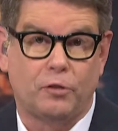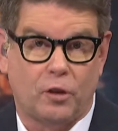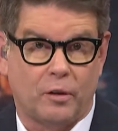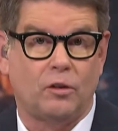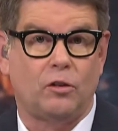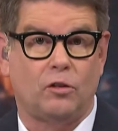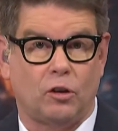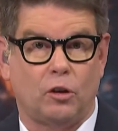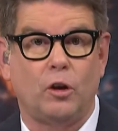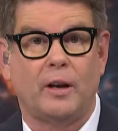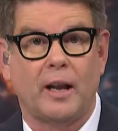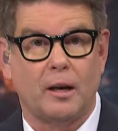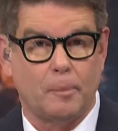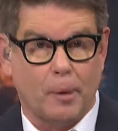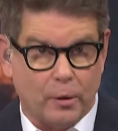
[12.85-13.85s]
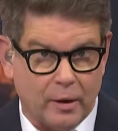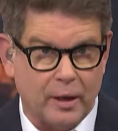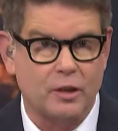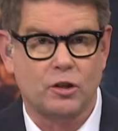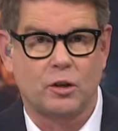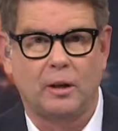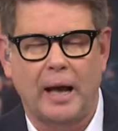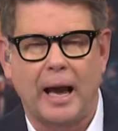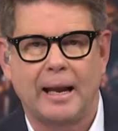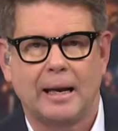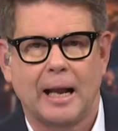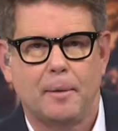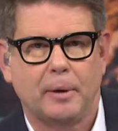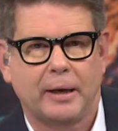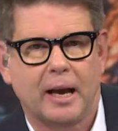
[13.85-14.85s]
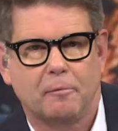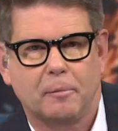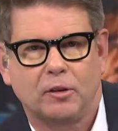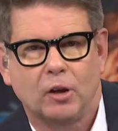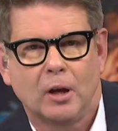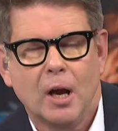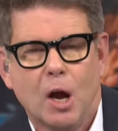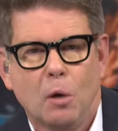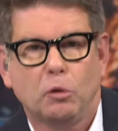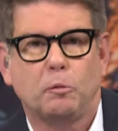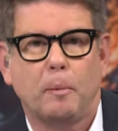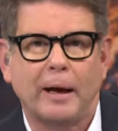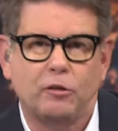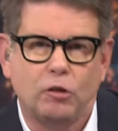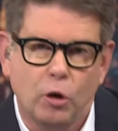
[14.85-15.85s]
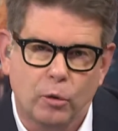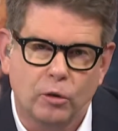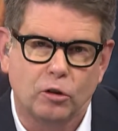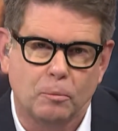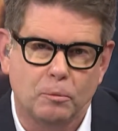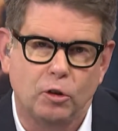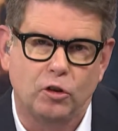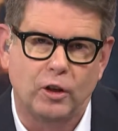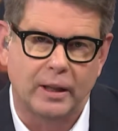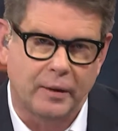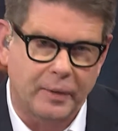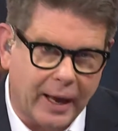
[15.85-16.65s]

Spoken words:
so this has occurred under both National and Labor governments, was by Tourism New Zealand.